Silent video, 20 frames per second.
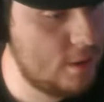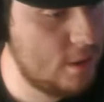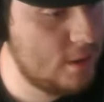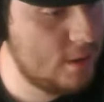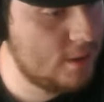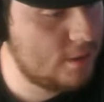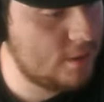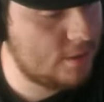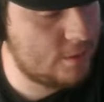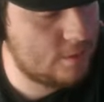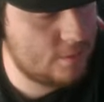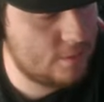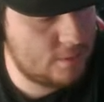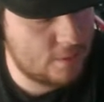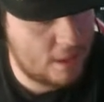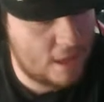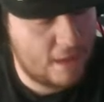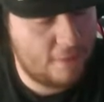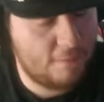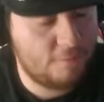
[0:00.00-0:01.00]
To,
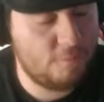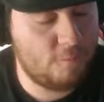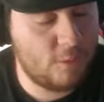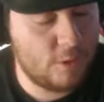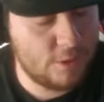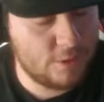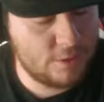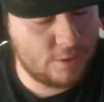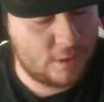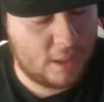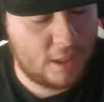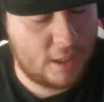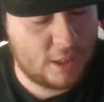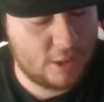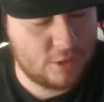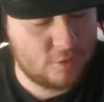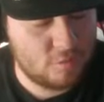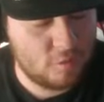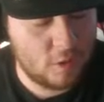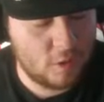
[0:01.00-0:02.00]
to have one's
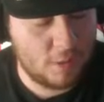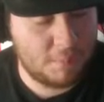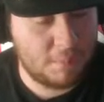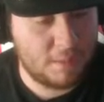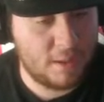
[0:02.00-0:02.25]
eyes roll up